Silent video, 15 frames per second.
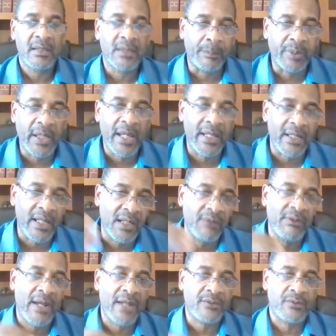The plant
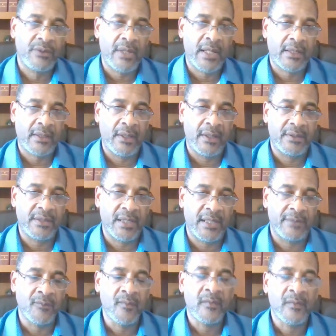interacts with that
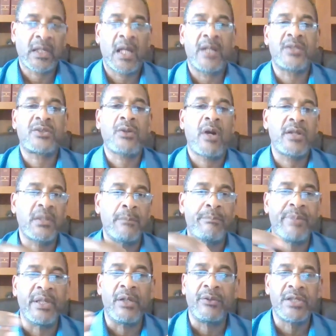content and it starts to
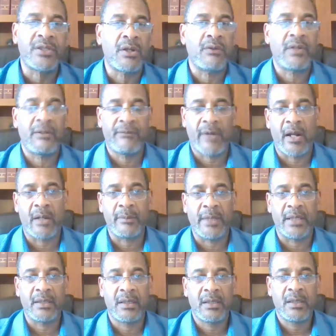build its own
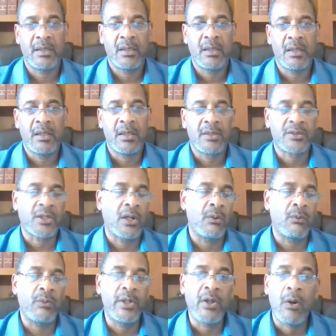environment.
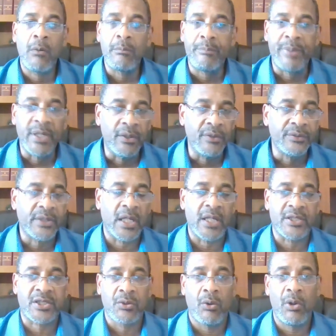So we don't build a
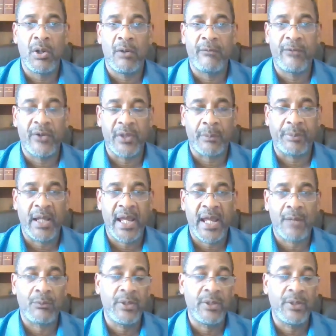soil for the plant.